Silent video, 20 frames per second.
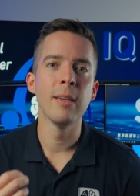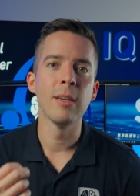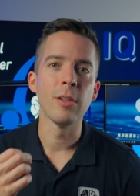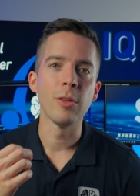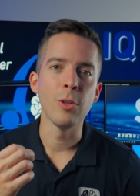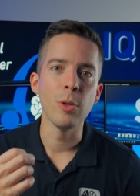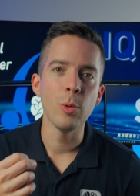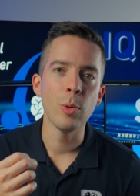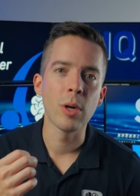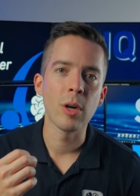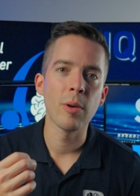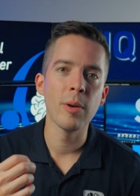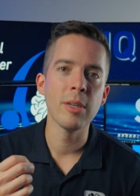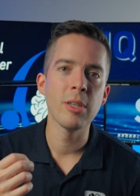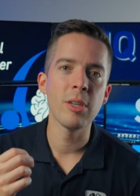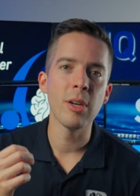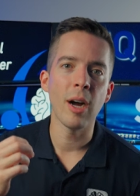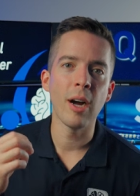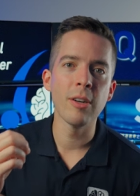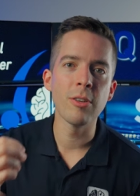you are going
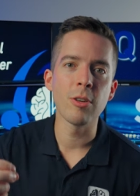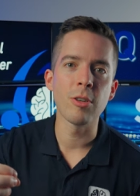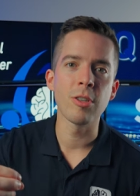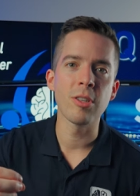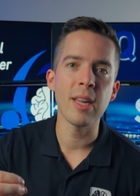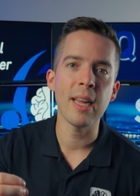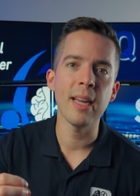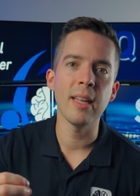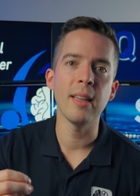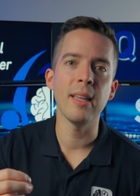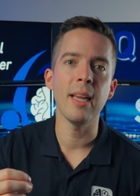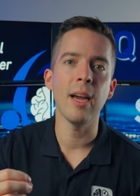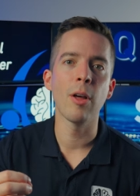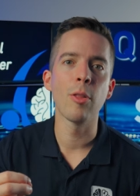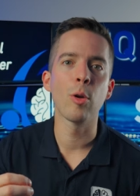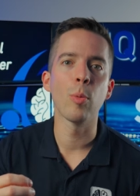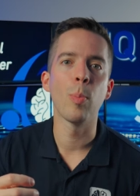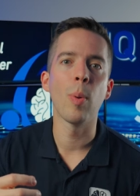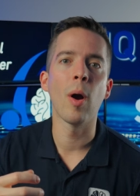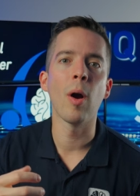to understand the
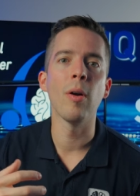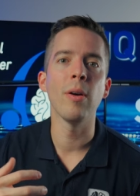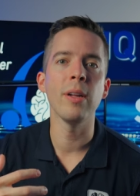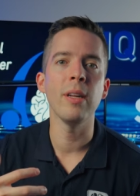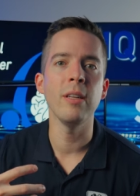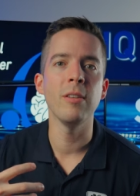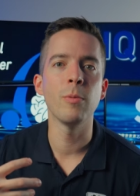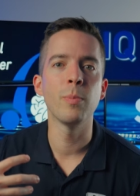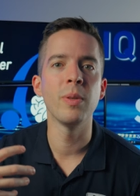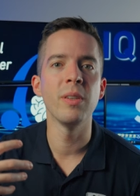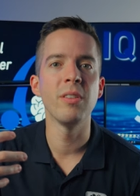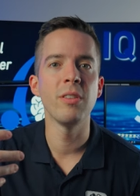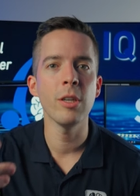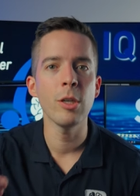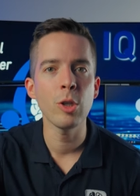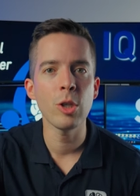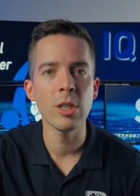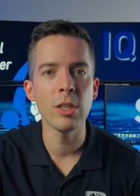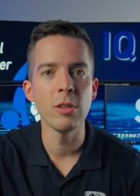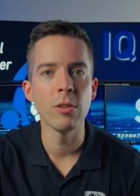other party's
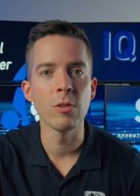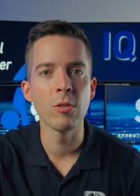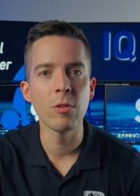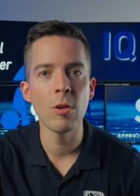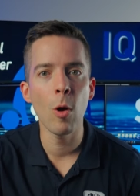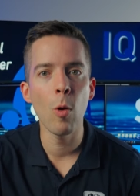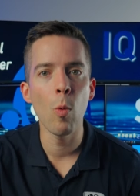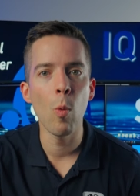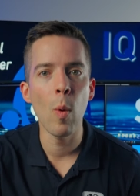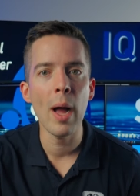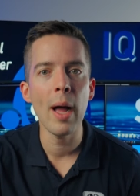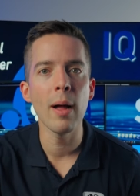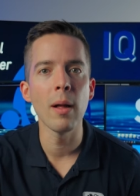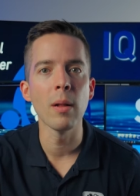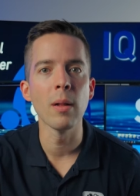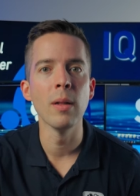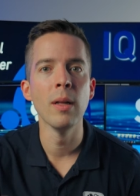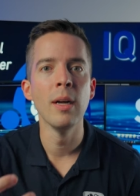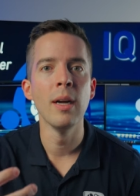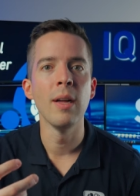position so
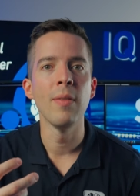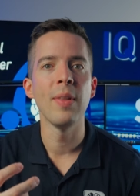well